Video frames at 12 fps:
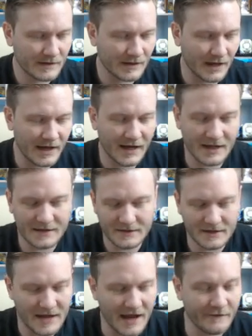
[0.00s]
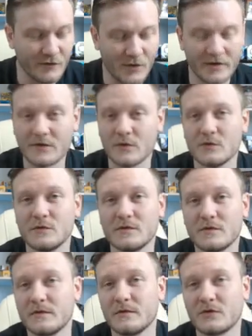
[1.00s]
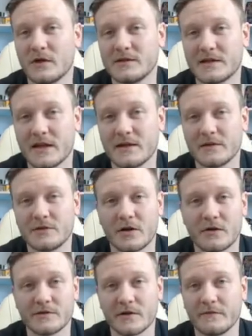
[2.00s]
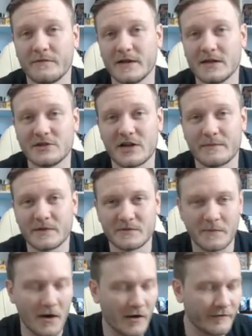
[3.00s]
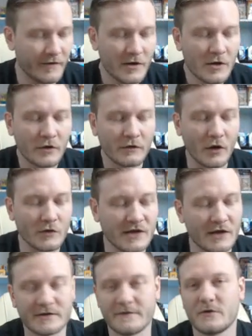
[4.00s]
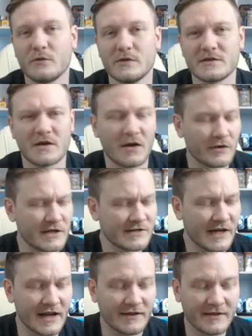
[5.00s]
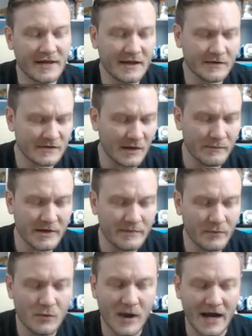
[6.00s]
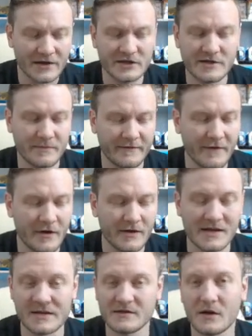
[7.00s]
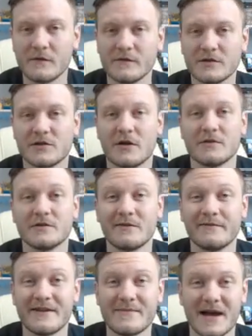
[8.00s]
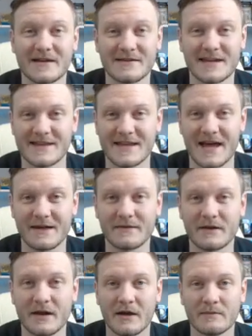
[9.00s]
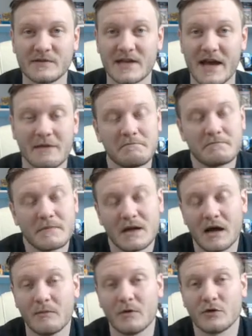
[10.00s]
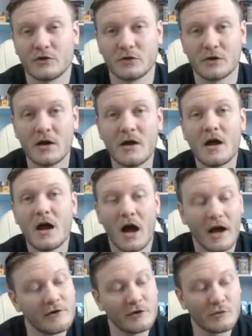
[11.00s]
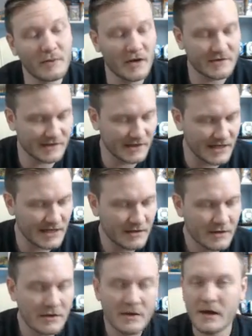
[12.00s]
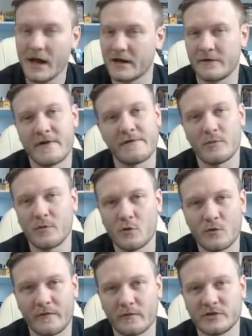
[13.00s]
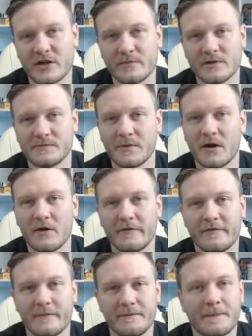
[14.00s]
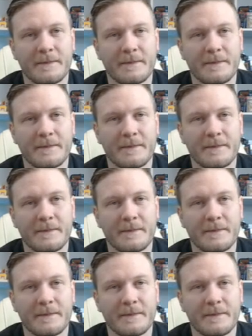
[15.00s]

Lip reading: Like everyone who tried to get the Charizard V in Champions Path knows how difficult this card is, and I think some people actually prefer this over the Charizard Vmax in that set. I'm not sure. I do personally, and I've never pulled one from Champions Path.